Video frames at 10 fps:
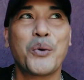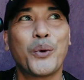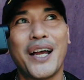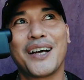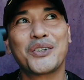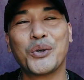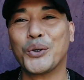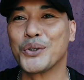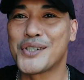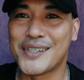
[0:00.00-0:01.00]
We're
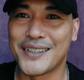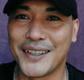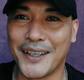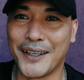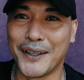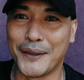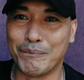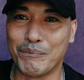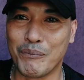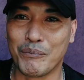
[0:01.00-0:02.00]
outdoors,
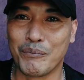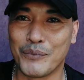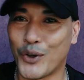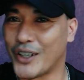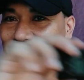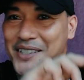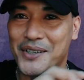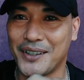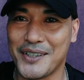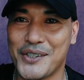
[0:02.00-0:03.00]
not
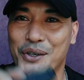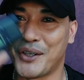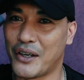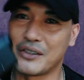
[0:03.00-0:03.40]
inside the studio,